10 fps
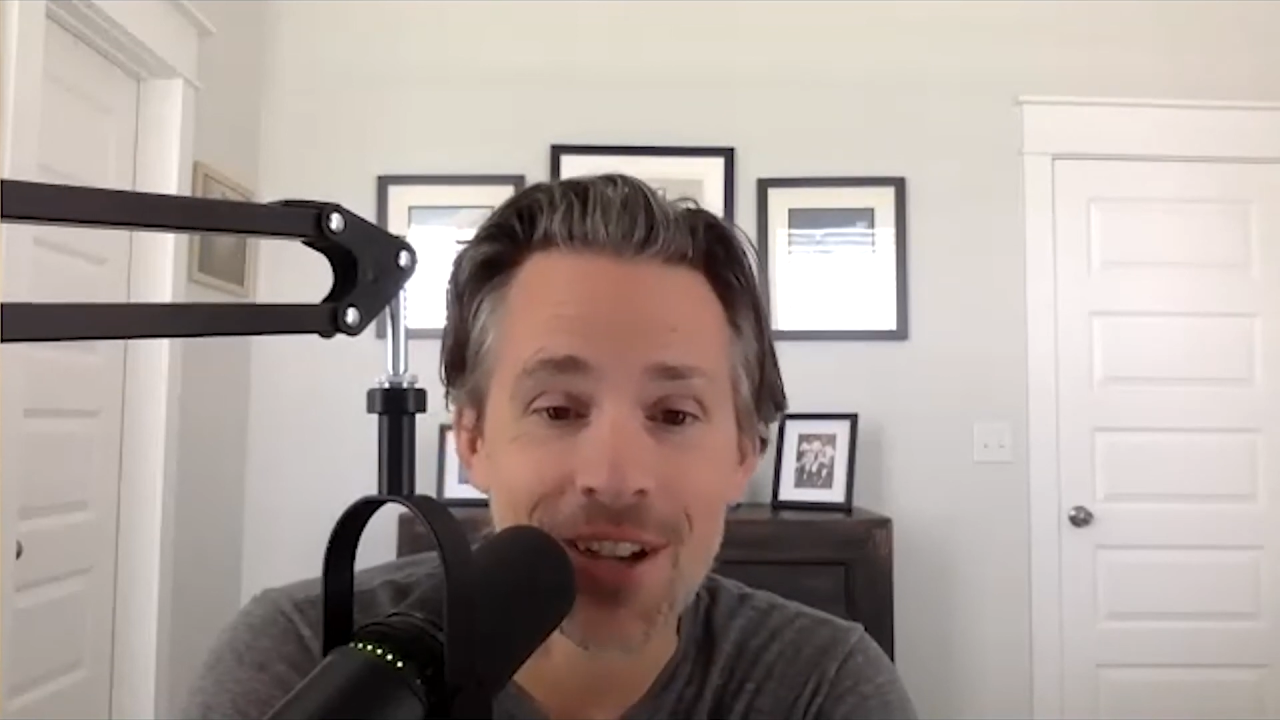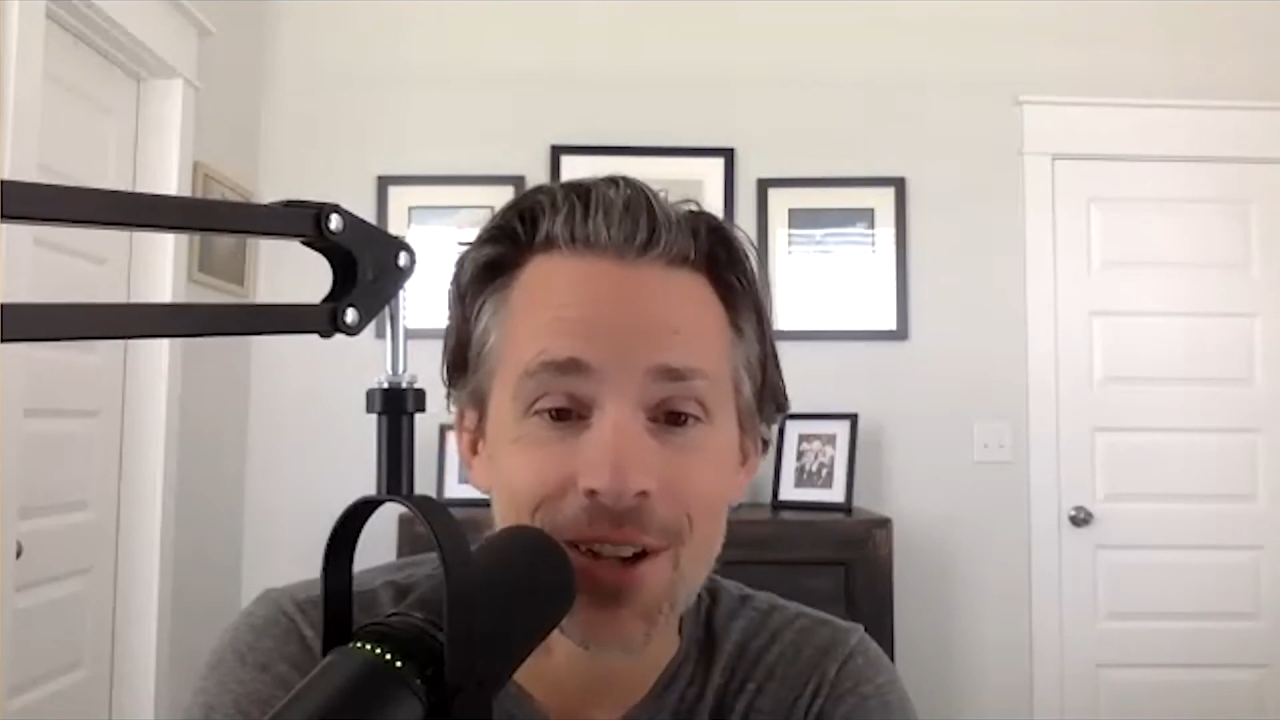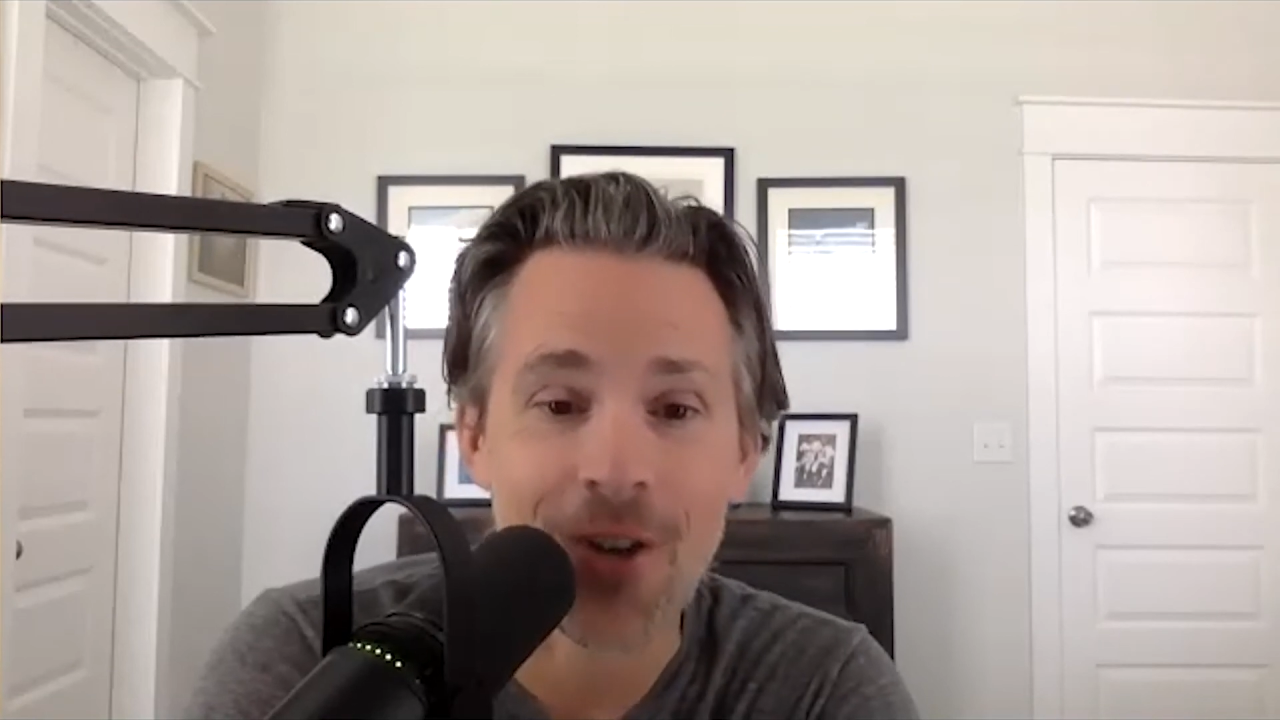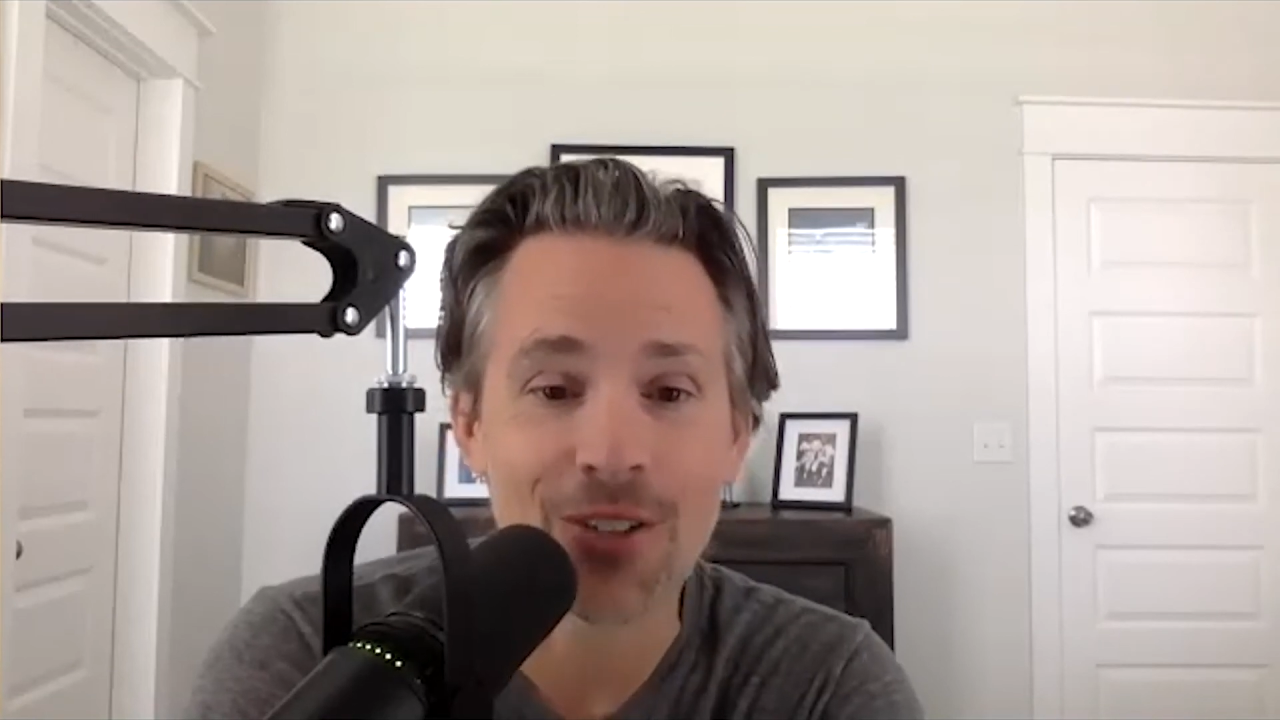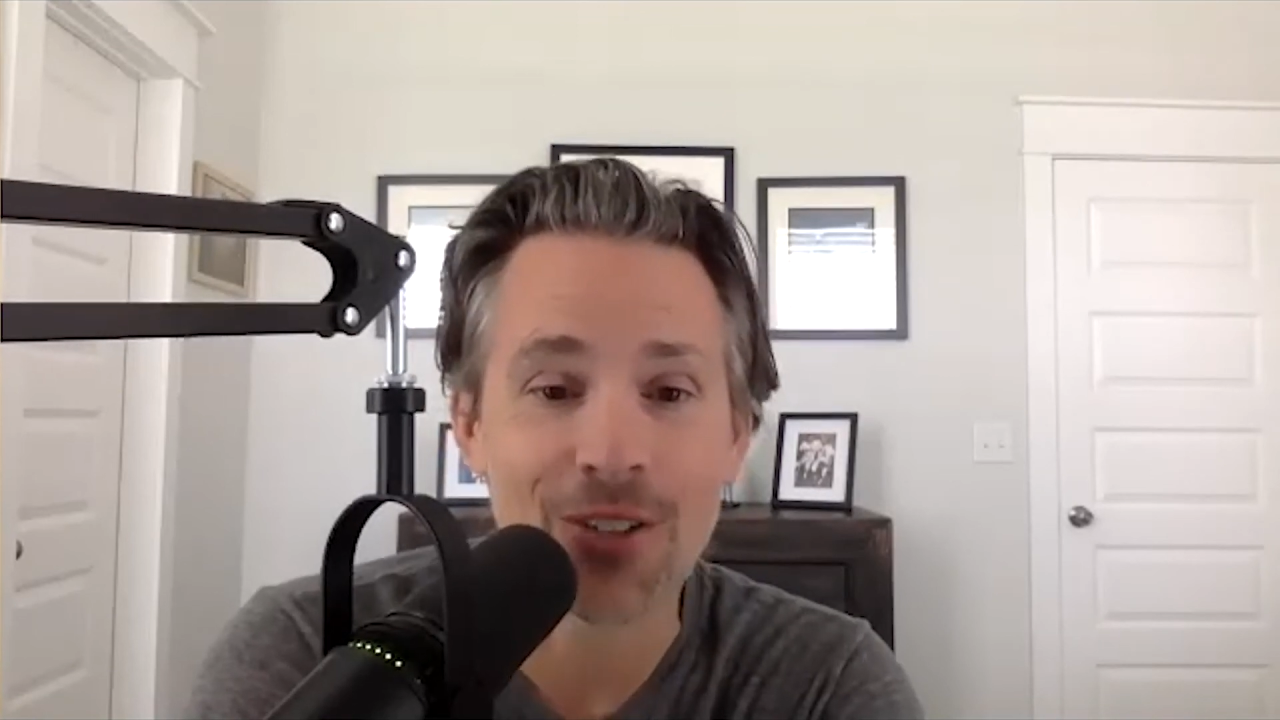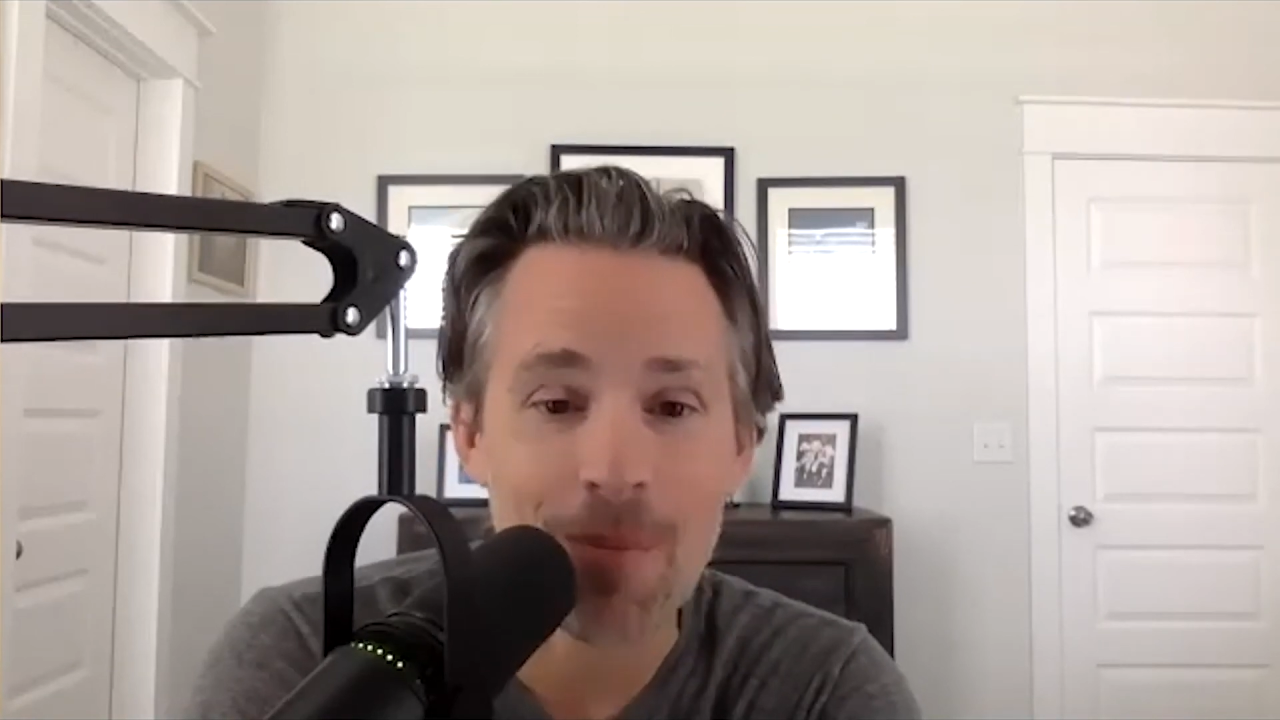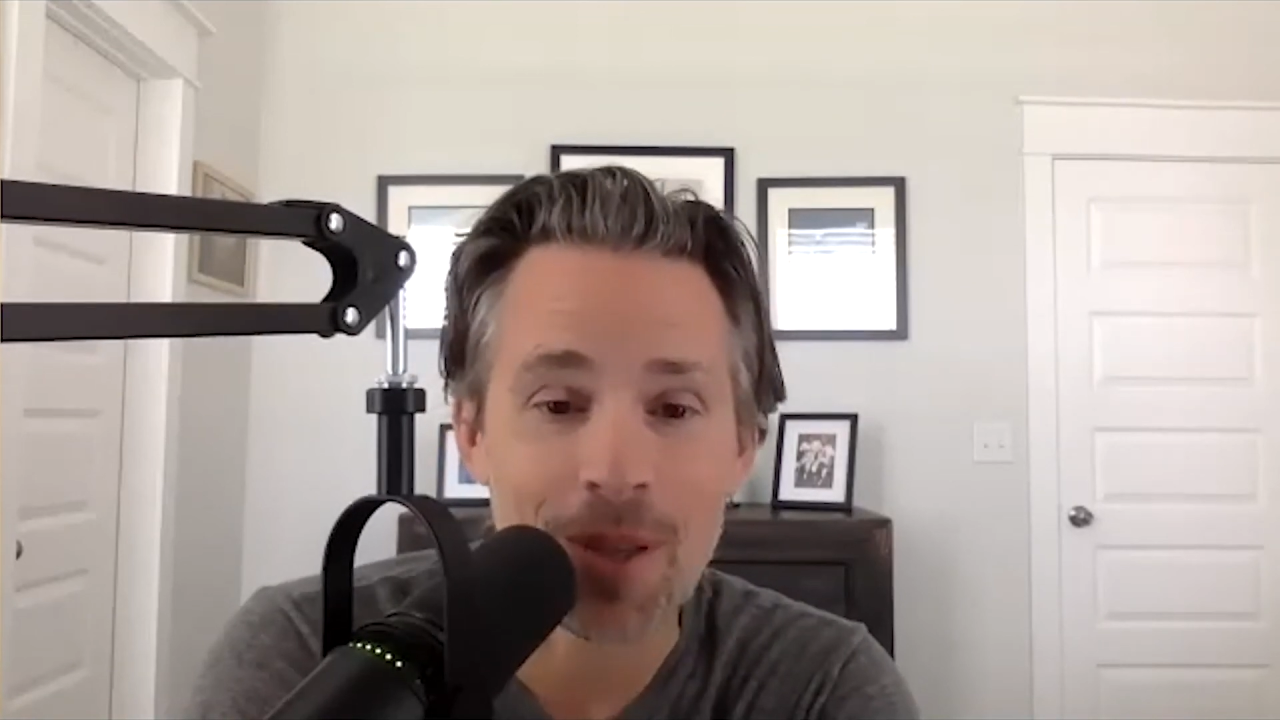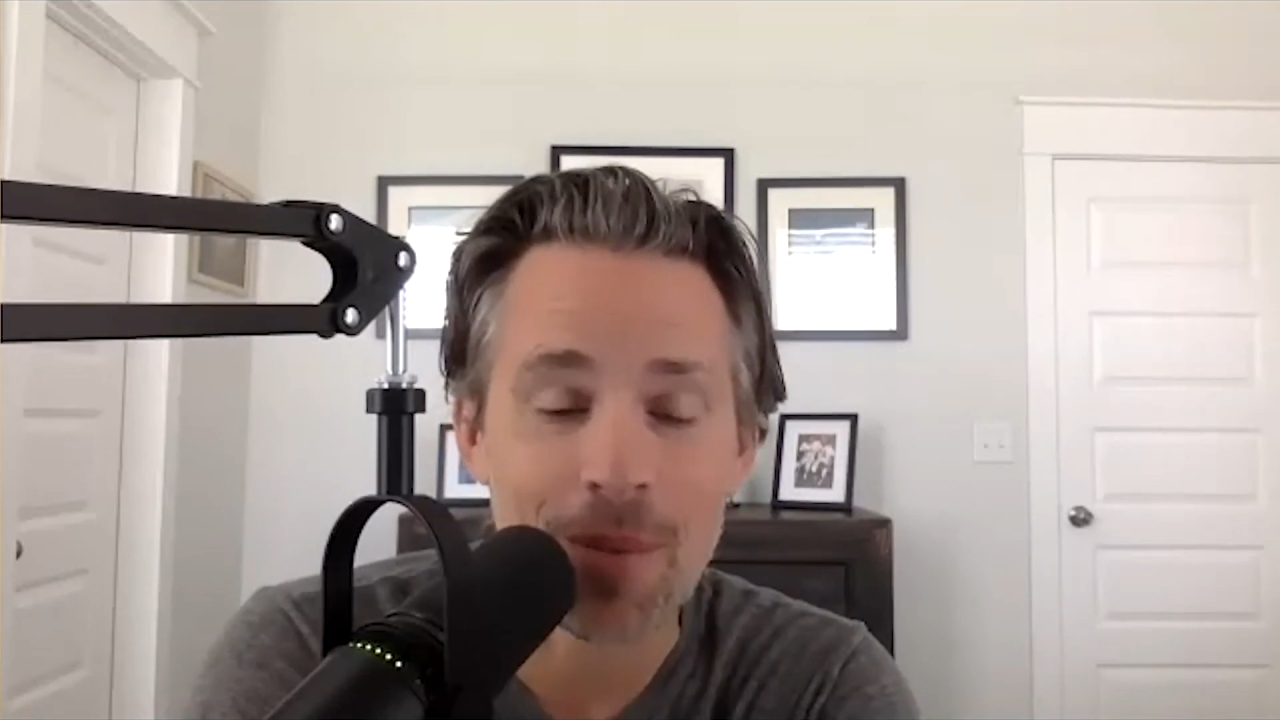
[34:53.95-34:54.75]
calling you up in